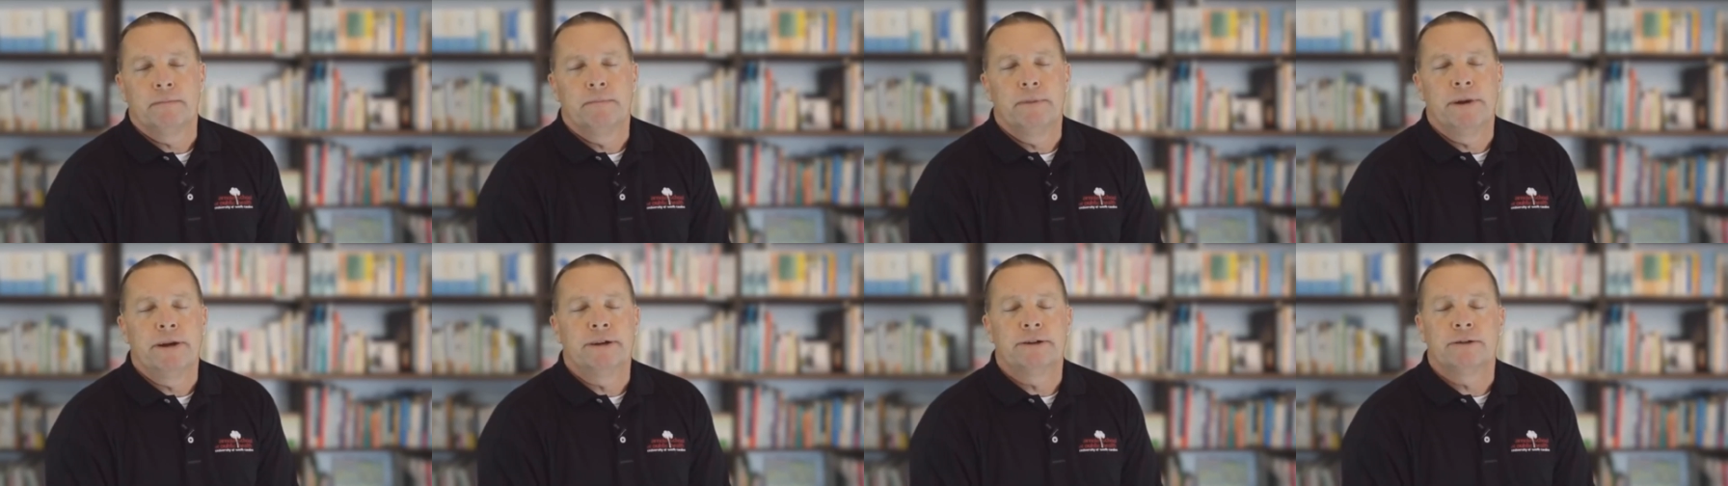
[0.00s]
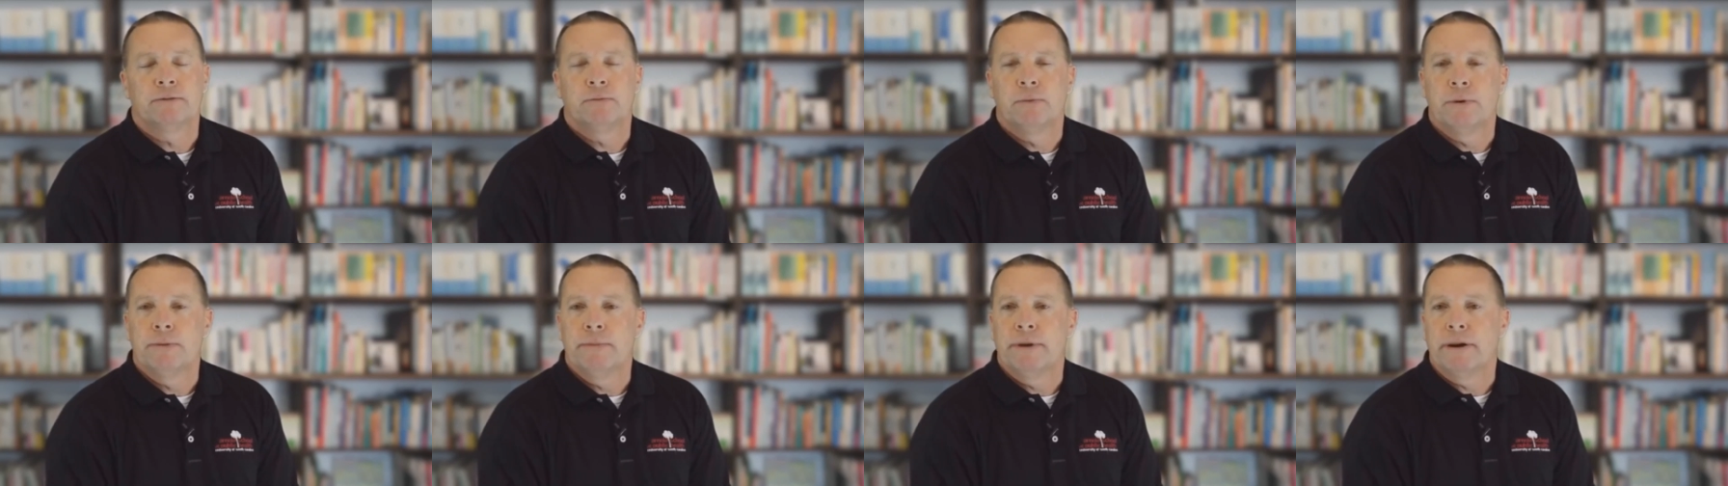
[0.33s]
beach
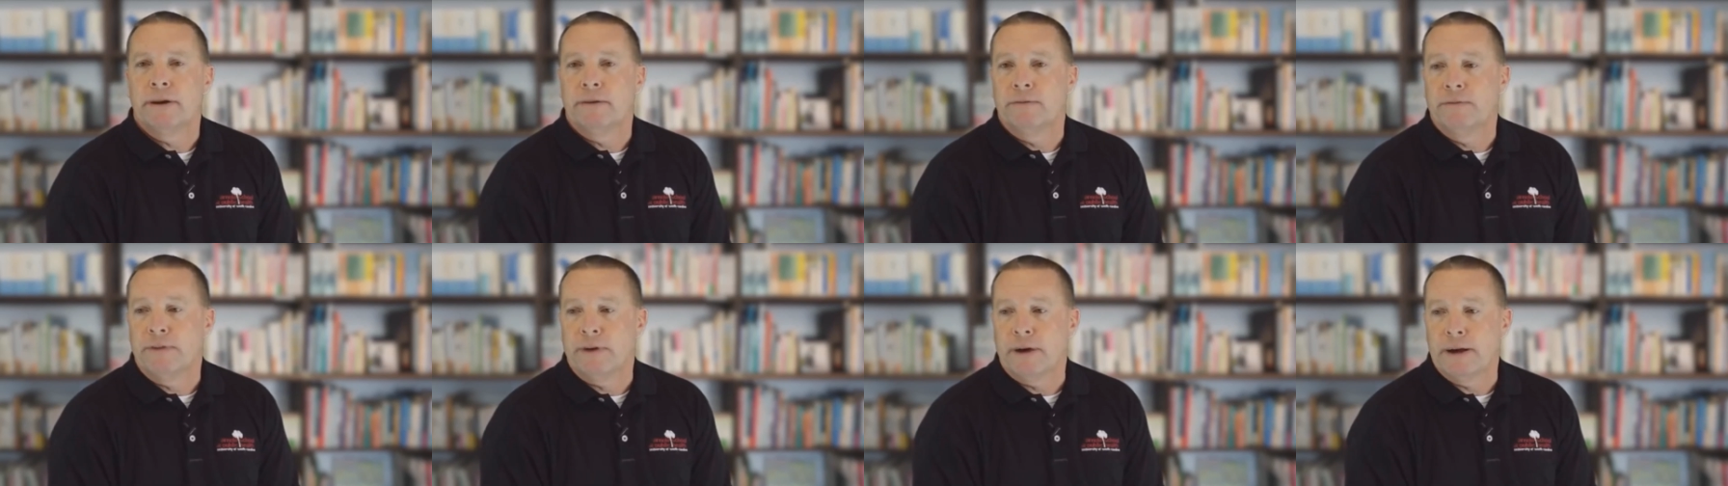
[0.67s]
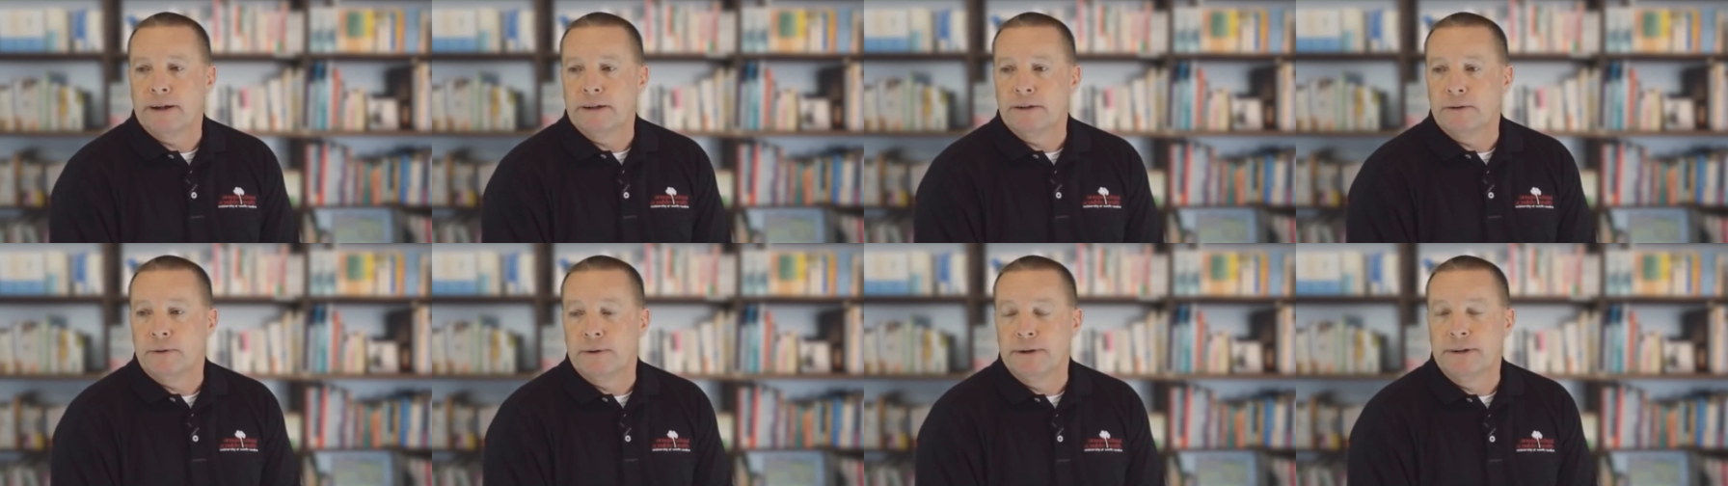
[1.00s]
swimming
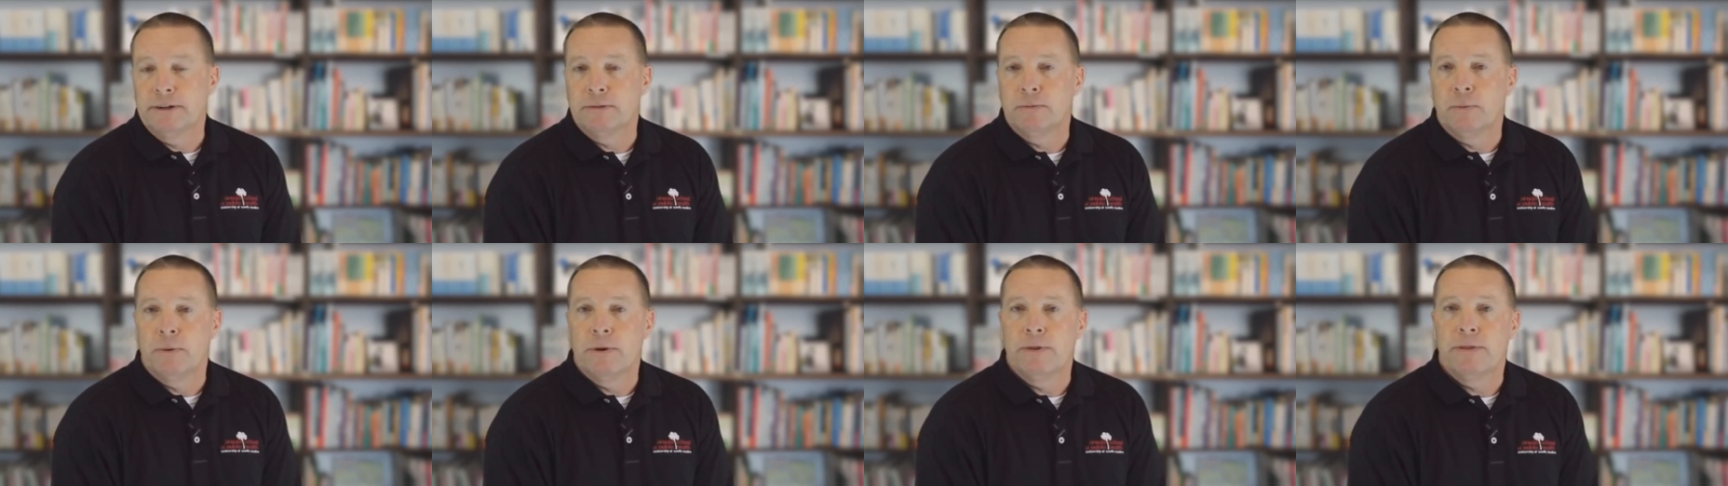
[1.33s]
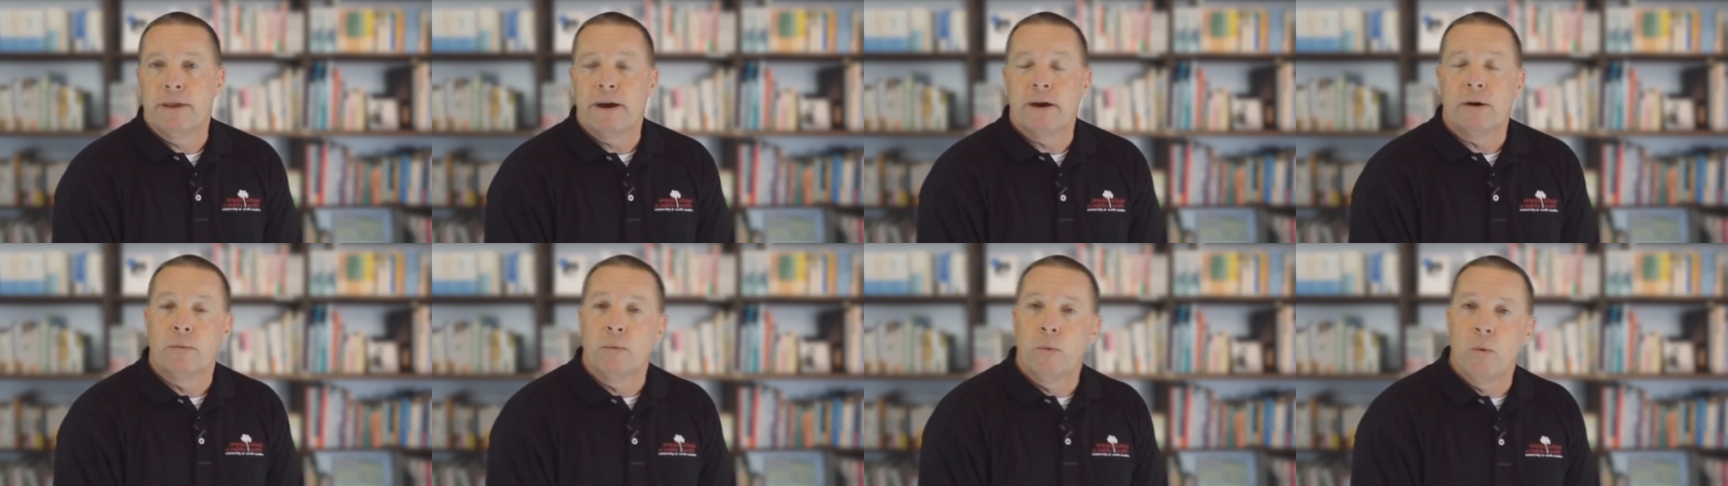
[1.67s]
advisories when
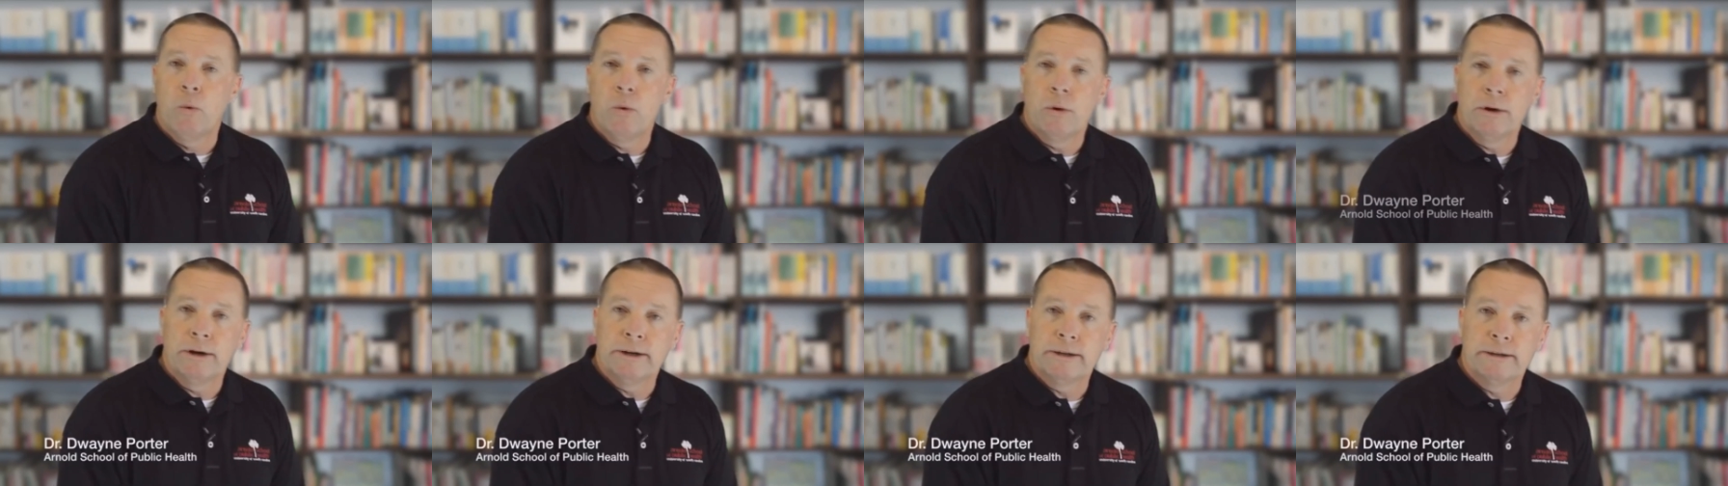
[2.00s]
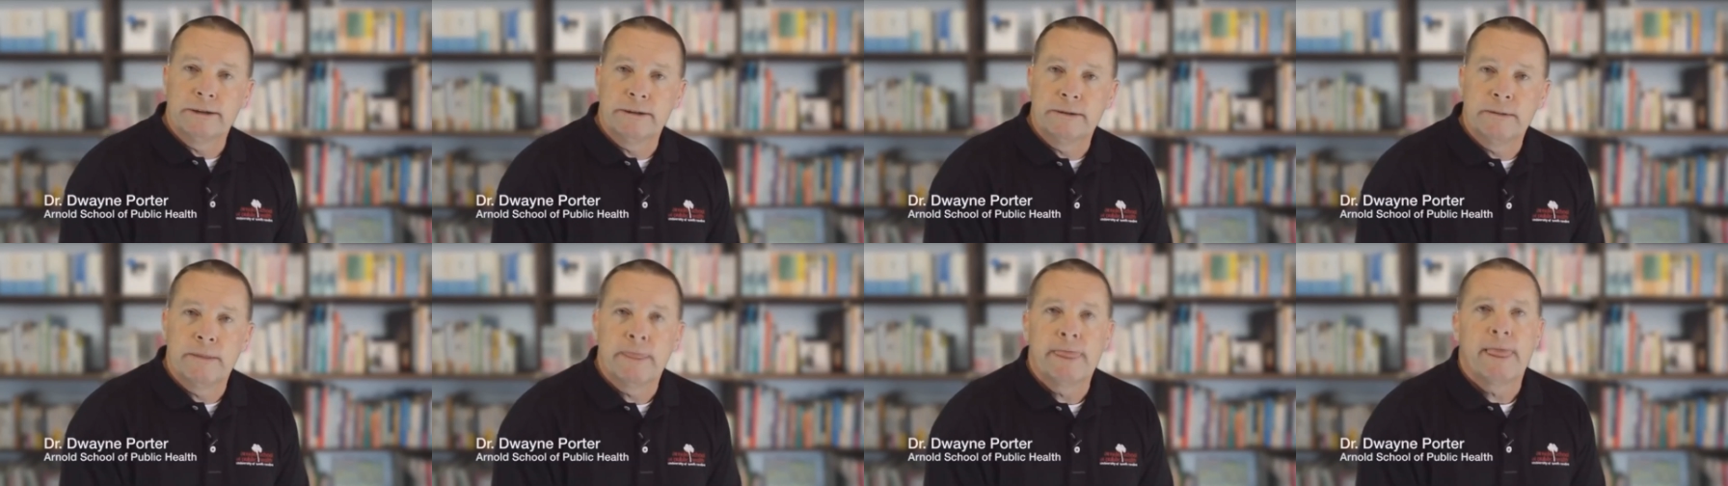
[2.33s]
they are
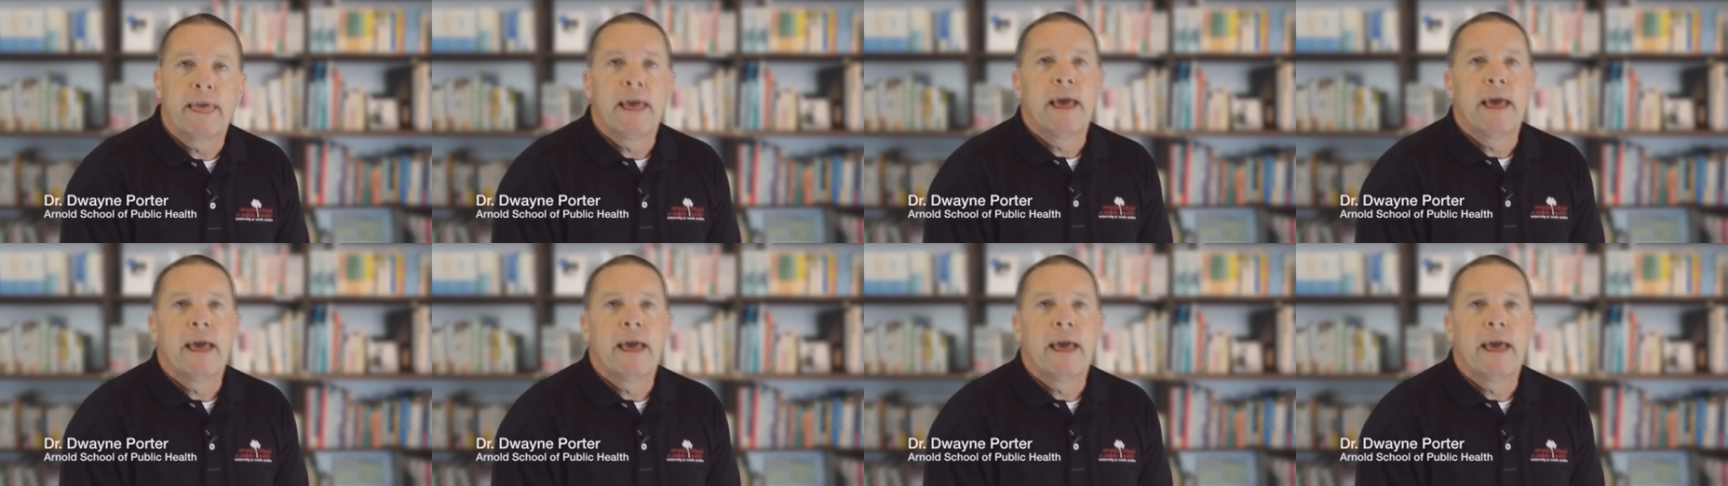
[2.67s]
warranted